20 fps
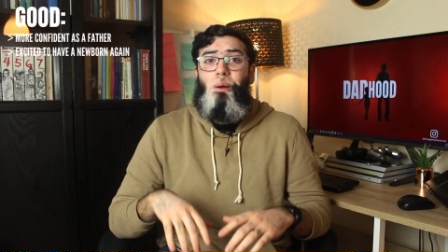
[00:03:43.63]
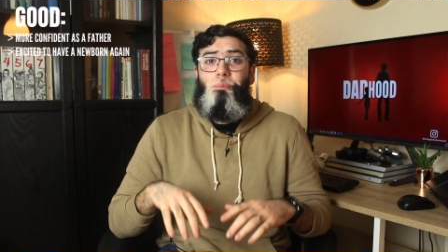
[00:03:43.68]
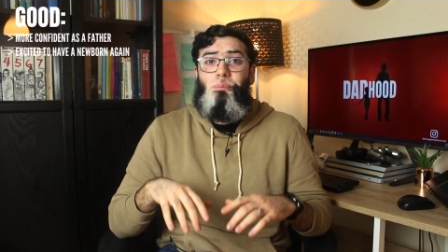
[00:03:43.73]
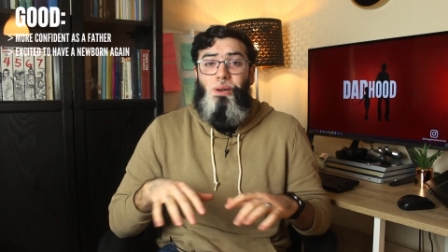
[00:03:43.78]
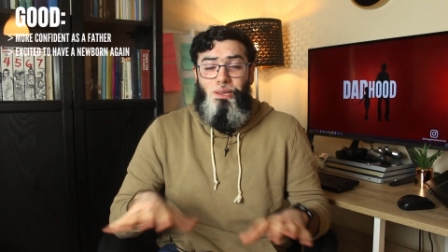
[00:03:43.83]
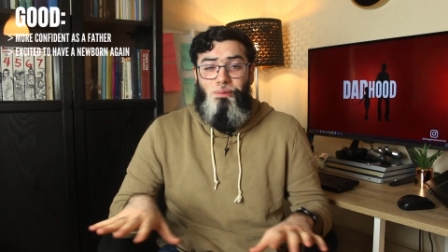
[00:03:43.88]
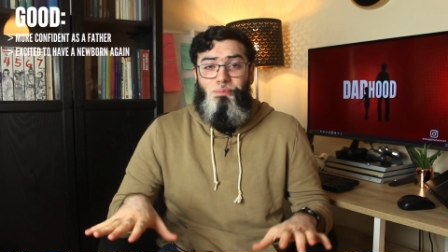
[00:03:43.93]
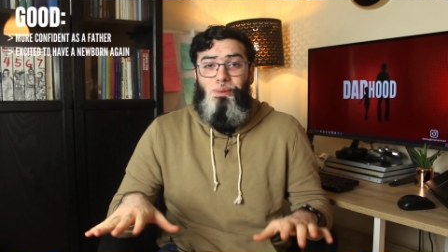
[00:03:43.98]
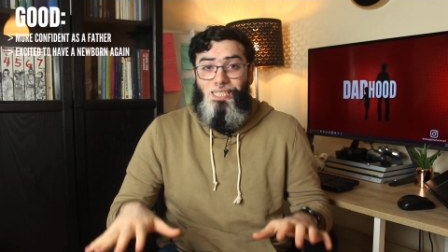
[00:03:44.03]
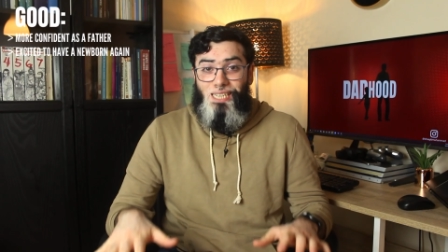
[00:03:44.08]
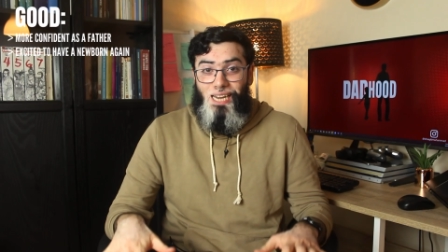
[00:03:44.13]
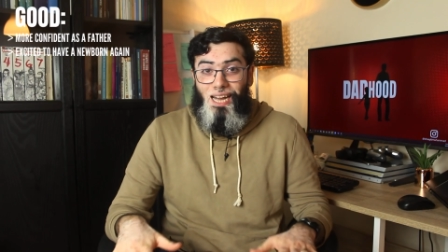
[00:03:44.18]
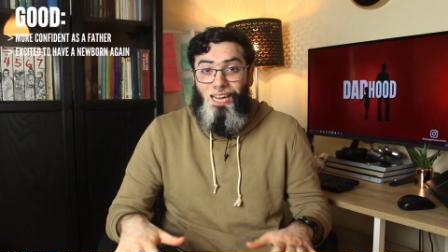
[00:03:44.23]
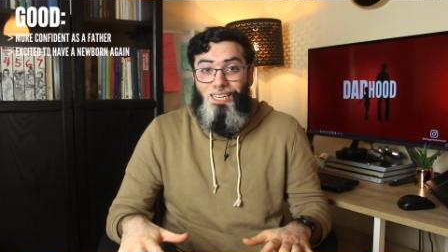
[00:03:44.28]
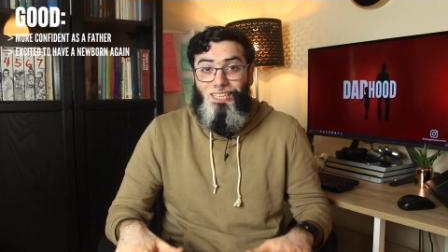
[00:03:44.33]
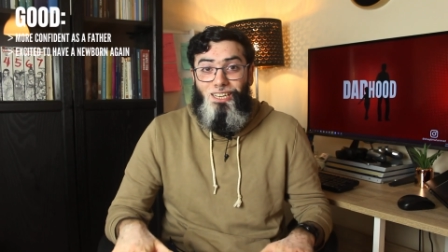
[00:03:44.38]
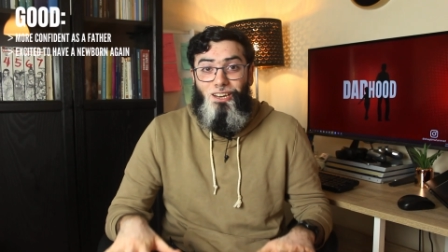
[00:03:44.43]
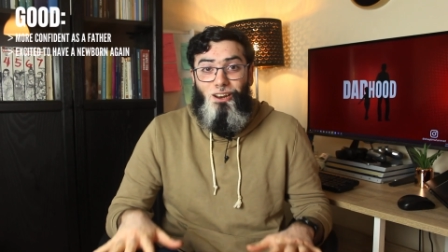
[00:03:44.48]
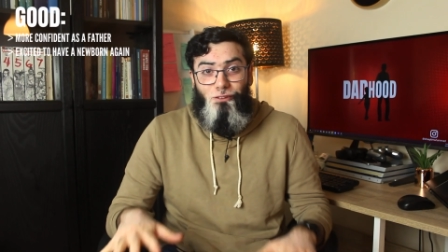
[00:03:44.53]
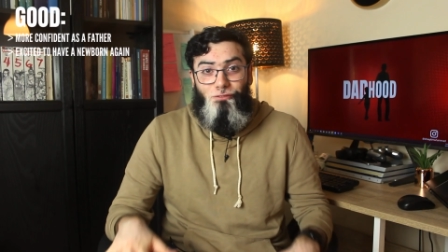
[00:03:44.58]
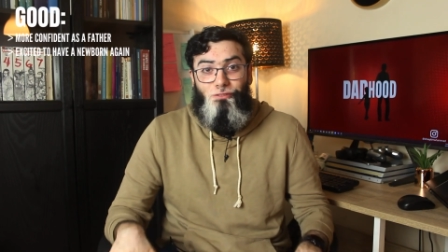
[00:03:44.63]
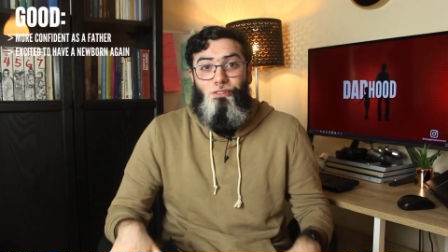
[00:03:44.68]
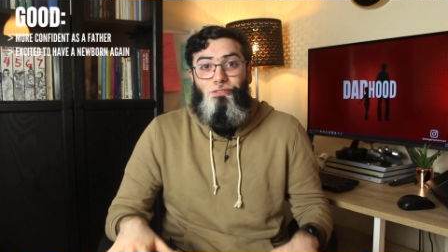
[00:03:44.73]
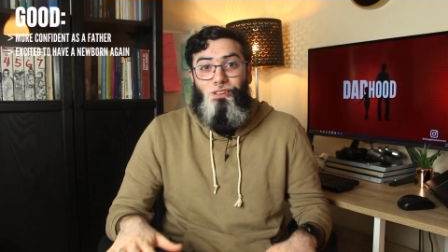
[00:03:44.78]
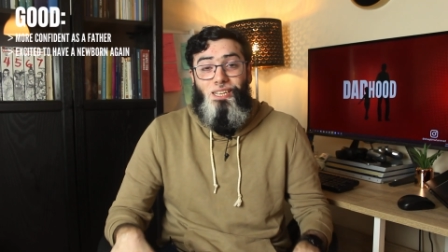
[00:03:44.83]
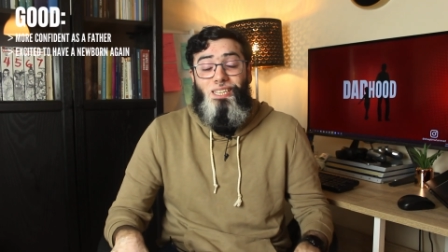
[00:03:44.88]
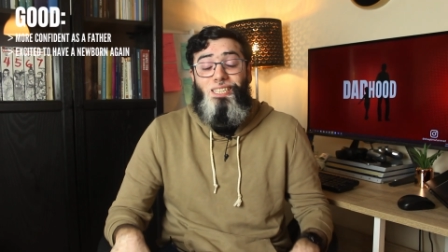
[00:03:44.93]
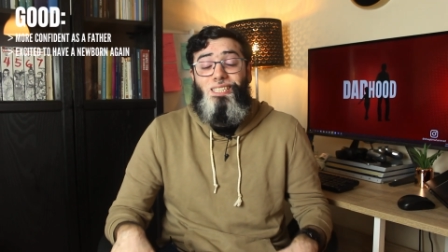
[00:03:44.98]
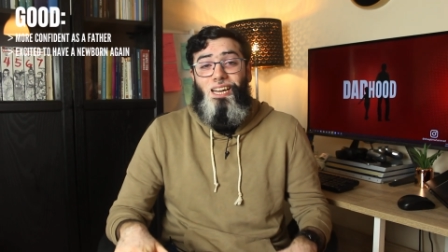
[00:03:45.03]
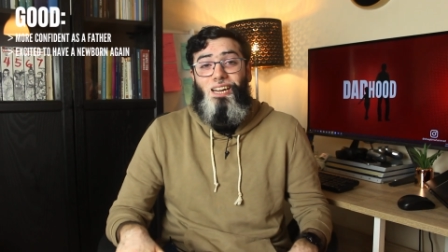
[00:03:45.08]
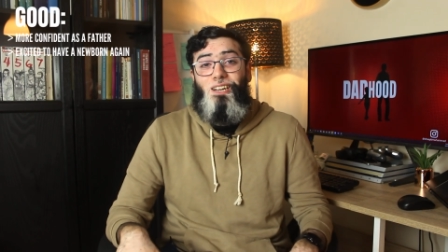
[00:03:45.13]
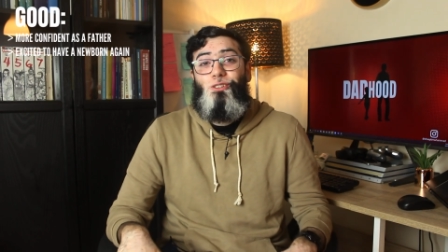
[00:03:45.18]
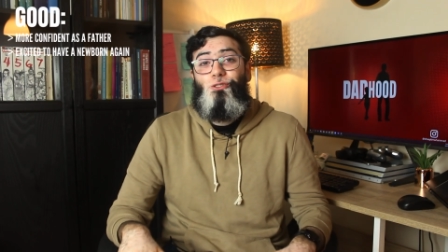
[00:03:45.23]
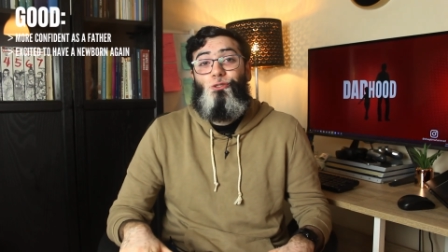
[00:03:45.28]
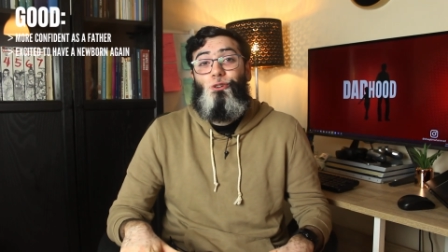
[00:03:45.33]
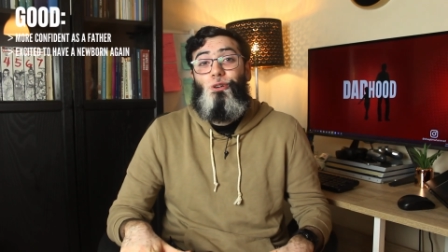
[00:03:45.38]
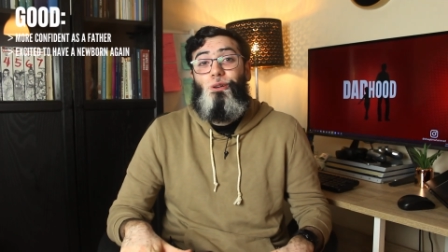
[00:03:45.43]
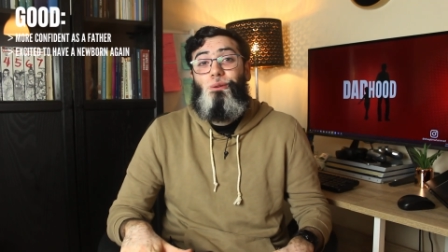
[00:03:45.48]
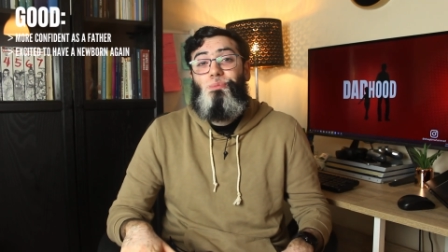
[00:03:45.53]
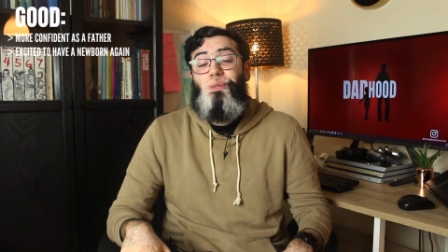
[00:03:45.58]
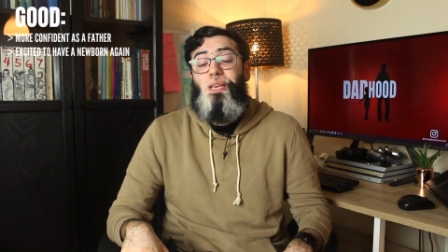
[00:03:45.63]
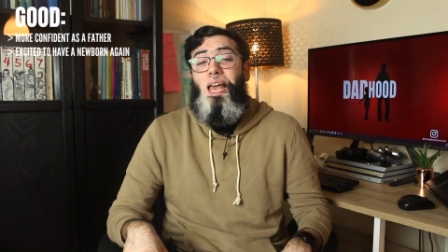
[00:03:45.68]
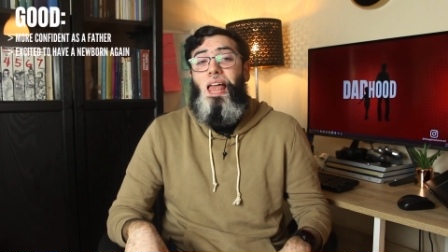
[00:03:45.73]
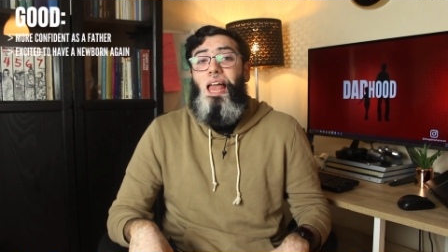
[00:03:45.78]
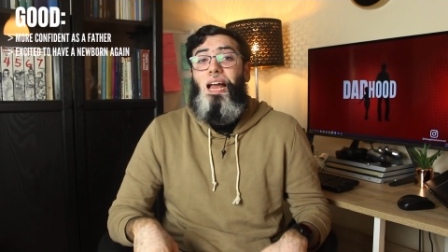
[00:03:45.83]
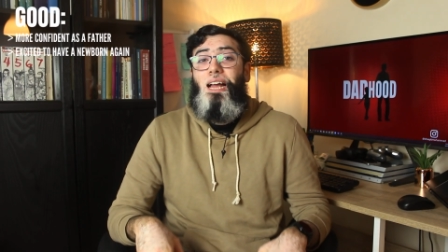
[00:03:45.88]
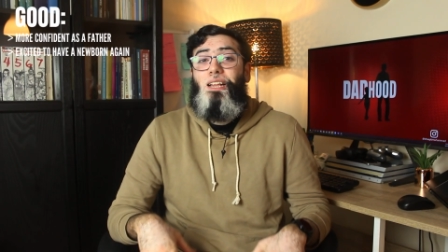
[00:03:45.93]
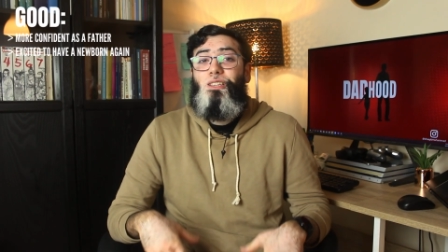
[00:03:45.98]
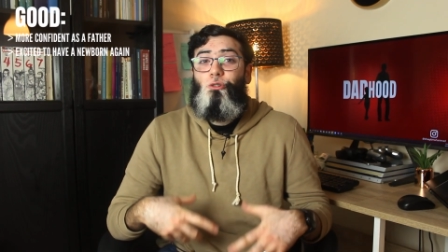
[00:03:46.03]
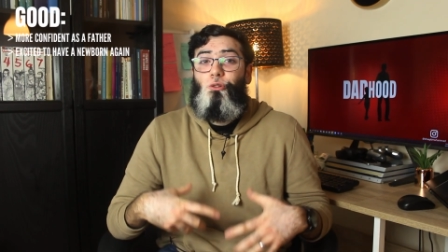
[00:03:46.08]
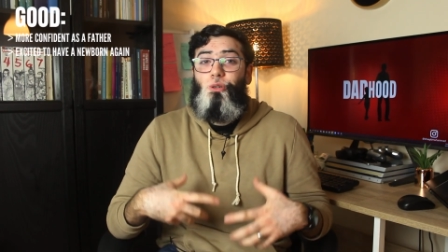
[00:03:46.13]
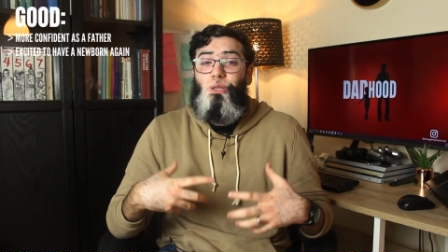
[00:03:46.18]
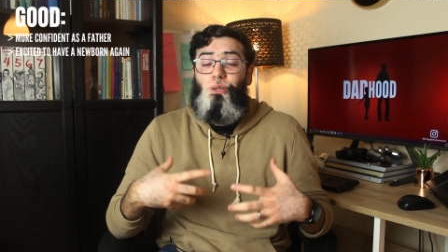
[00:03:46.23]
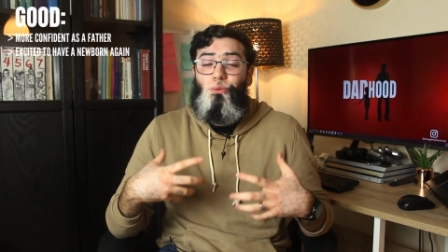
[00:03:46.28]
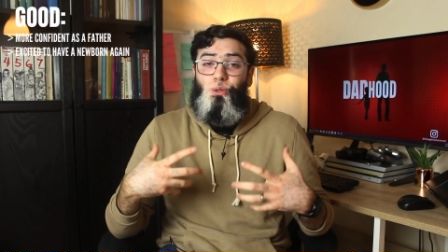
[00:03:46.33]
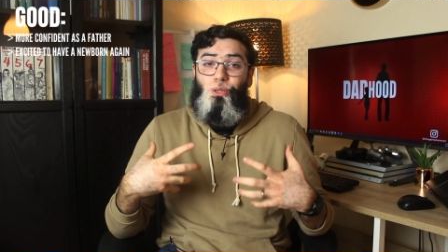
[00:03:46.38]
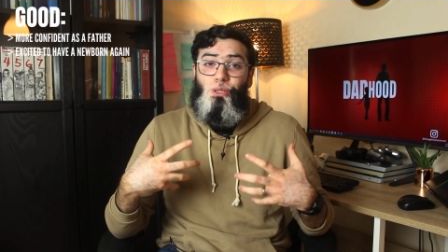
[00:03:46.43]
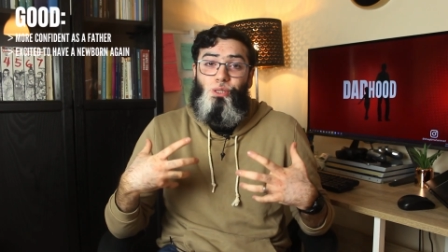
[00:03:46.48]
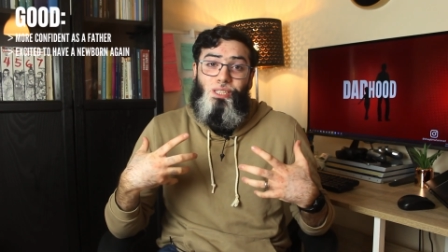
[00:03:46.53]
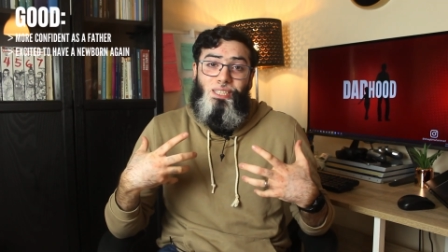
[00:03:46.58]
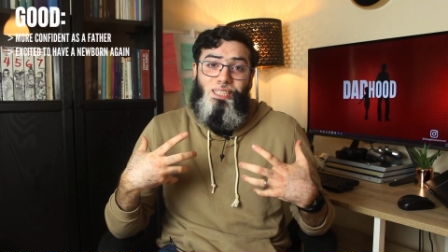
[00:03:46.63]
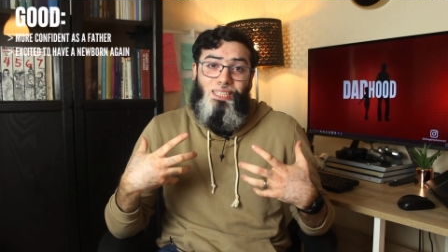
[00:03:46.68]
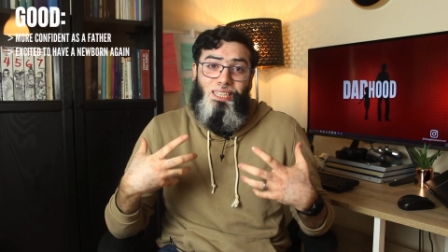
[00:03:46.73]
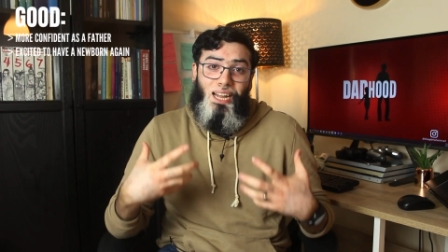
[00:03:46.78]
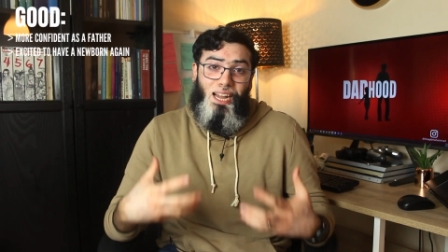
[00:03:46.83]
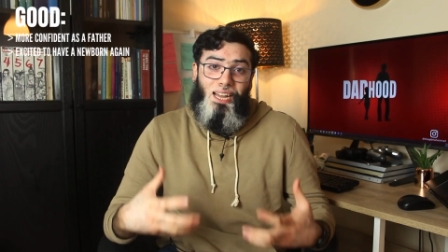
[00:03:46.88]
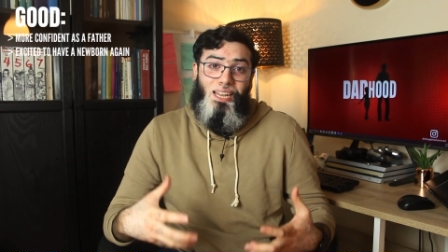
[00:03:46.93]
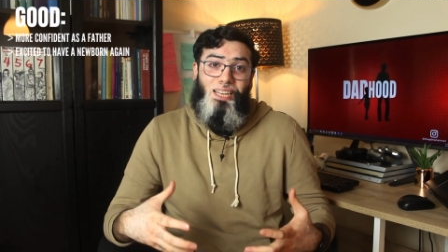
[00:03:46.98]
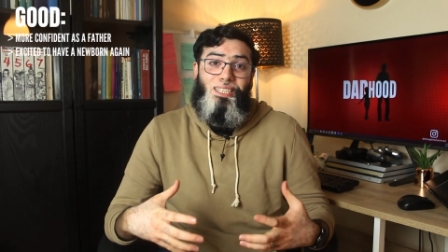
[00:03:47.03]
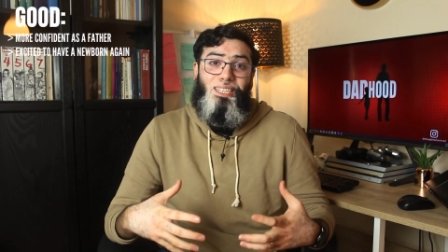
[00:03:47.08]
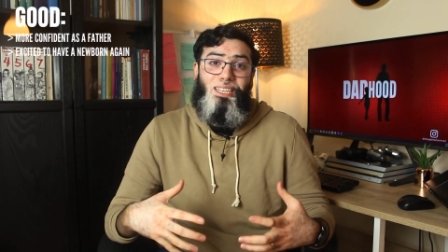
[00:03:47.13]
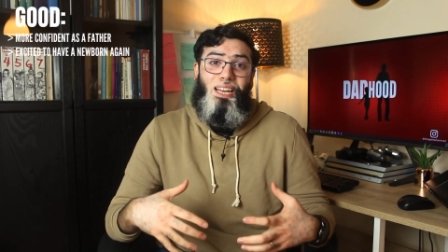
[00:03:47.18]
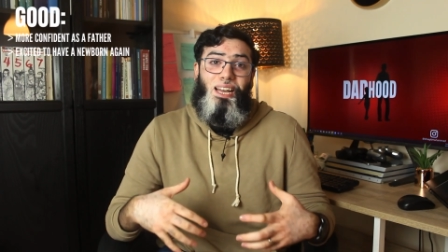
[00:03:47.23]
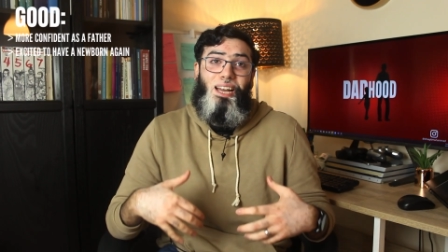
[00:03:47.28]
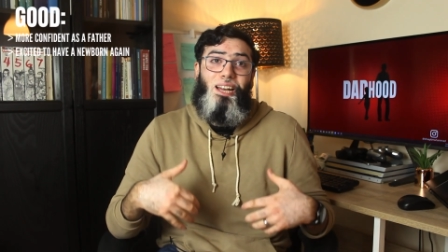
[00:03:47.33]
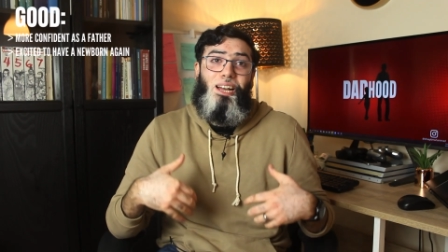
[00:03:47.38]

pretty much had enough of his tantrums, and so it was nice